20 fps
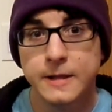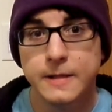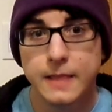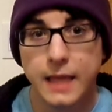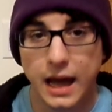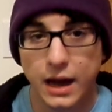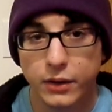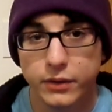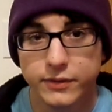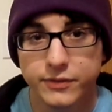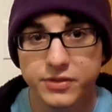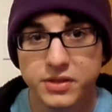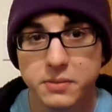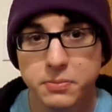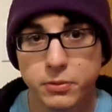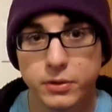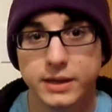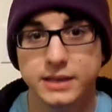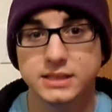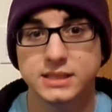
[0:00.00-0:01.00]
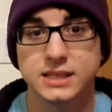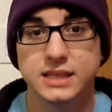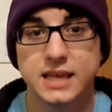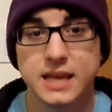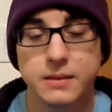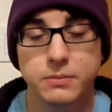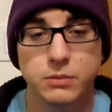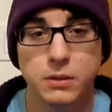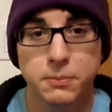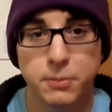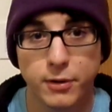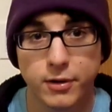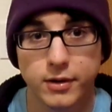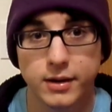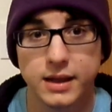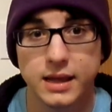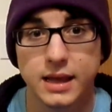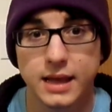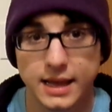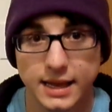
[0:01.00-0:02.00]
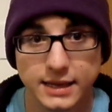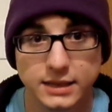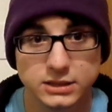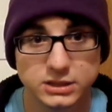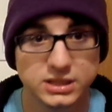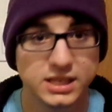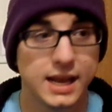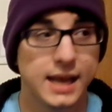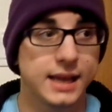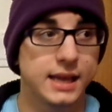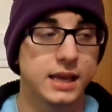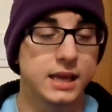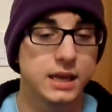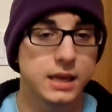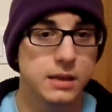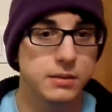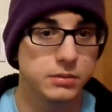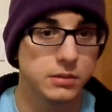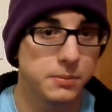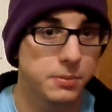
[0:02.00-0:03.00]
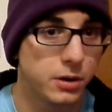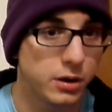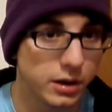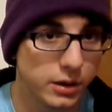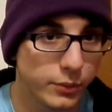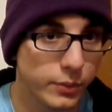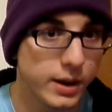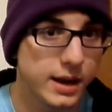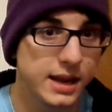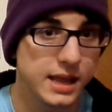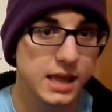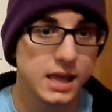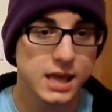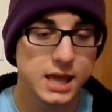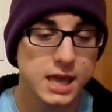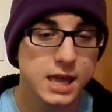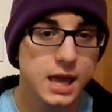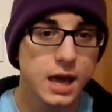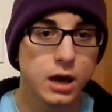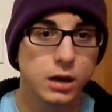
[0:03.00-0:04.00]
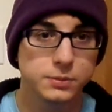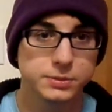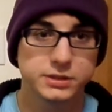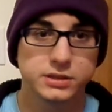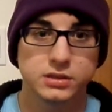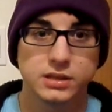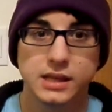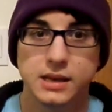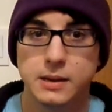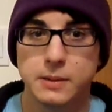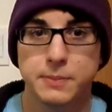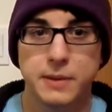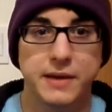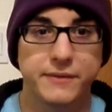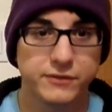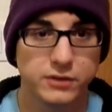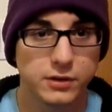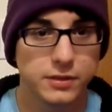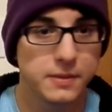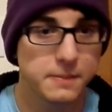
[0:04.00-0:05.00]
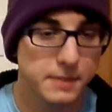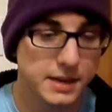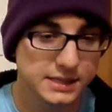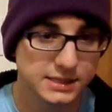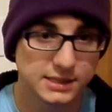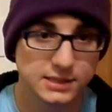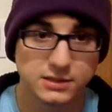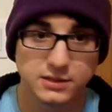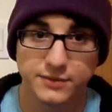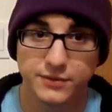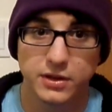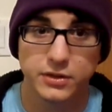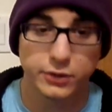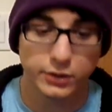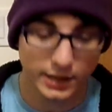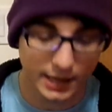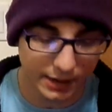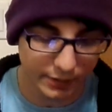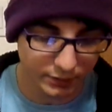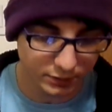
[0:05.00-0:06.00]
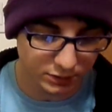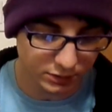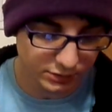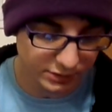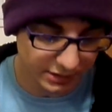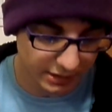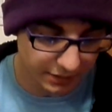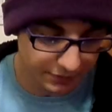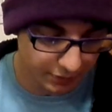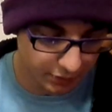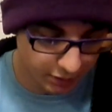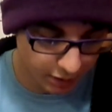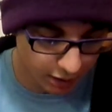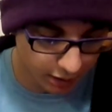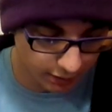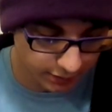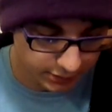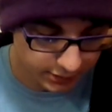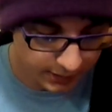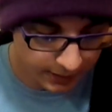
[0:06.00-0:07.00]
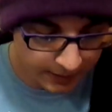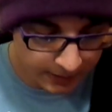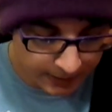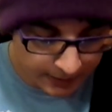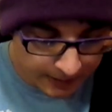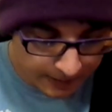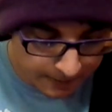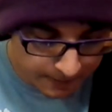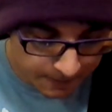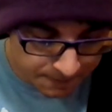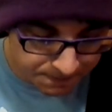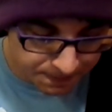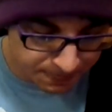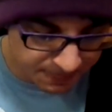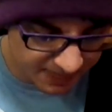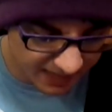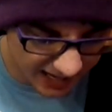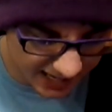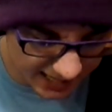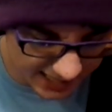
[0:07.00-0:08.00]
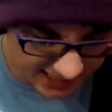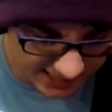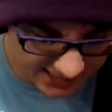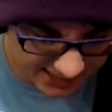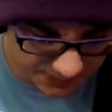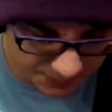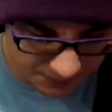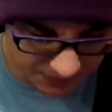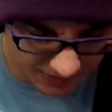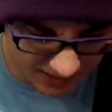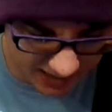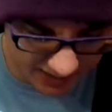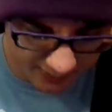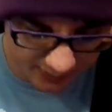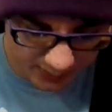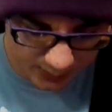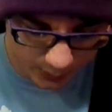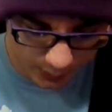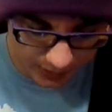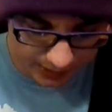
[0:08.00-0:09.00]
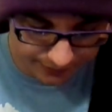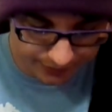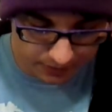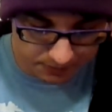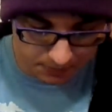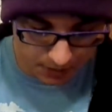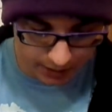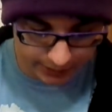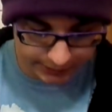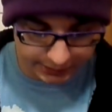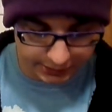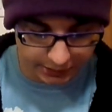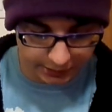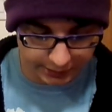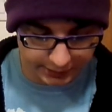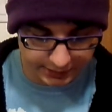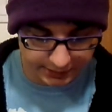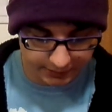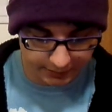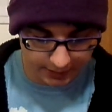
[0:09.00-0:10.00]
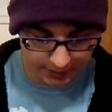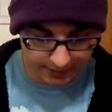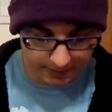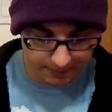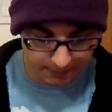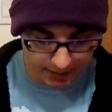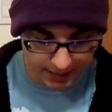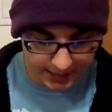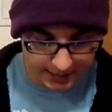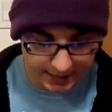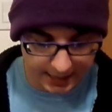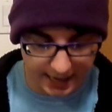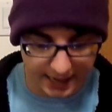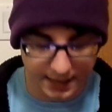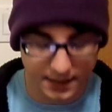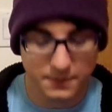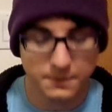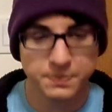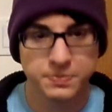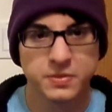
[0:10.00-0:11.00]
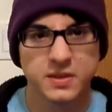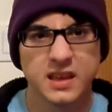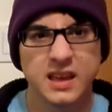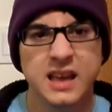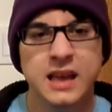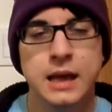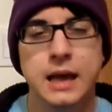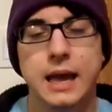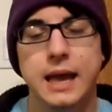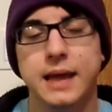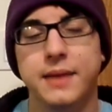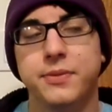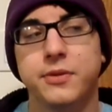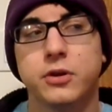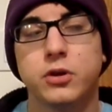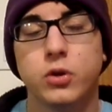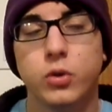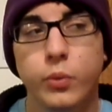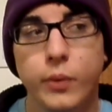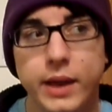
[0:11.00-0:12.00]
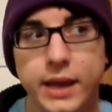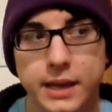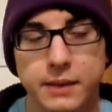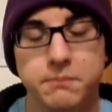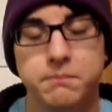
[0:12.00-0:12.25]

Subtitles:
out of the place to keep the party in check and keep the party ready. He helps clean up after the messes of other characters and other cards. That is every one of the monsters in the main deck. And the Queen.